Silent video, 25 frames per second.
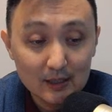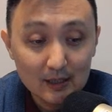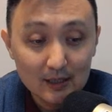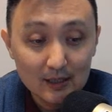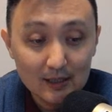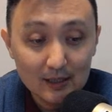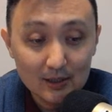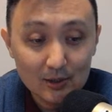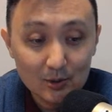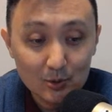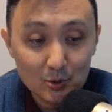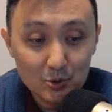
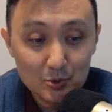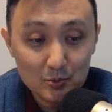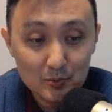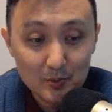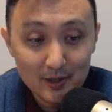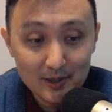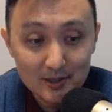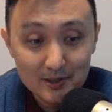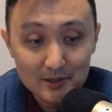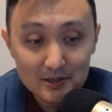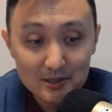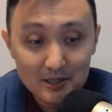
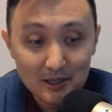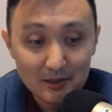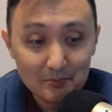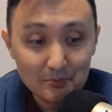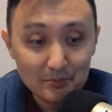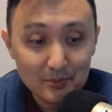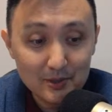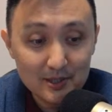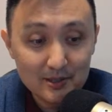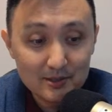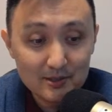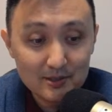
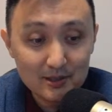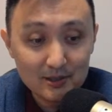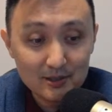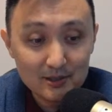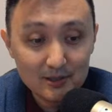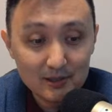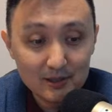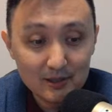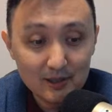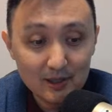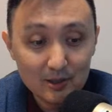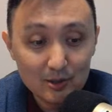Uzbekistan,
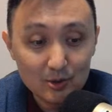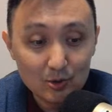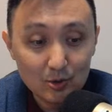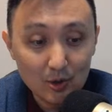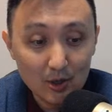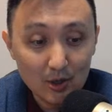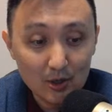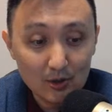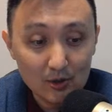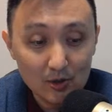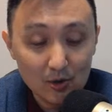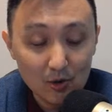President
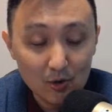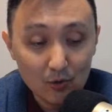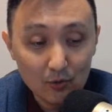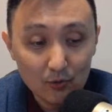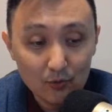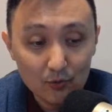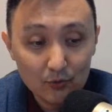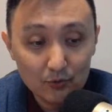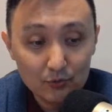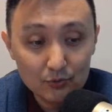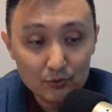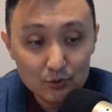Erdogan
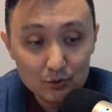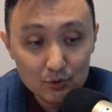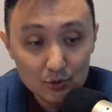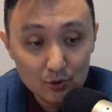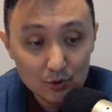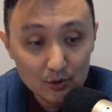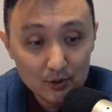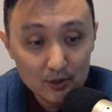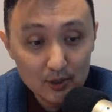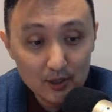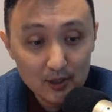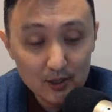of
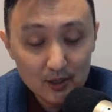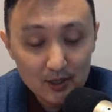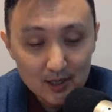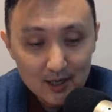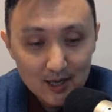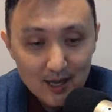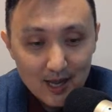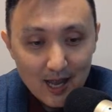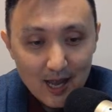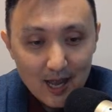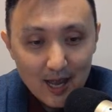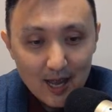Turkey,
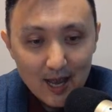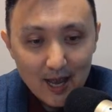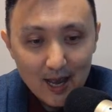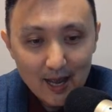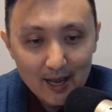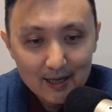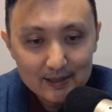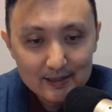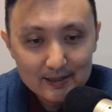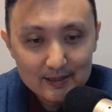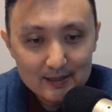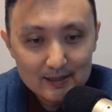
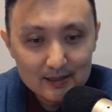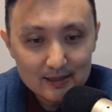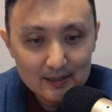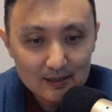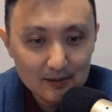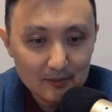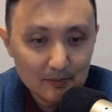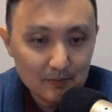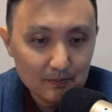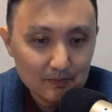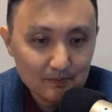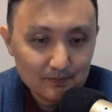and
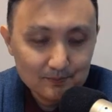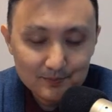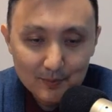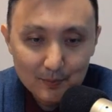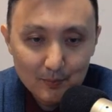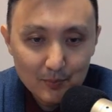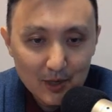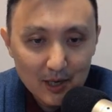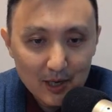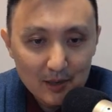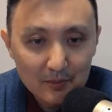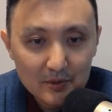
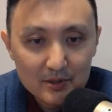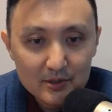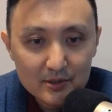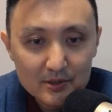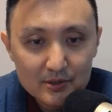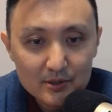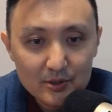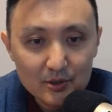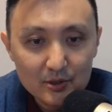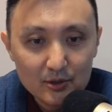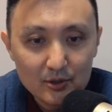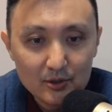Prime
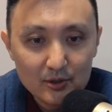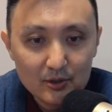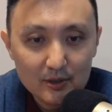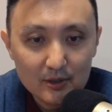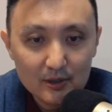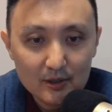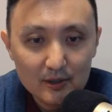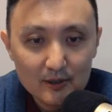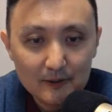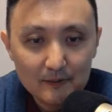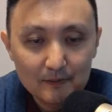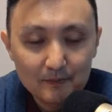
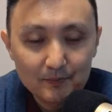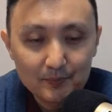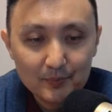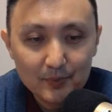Minister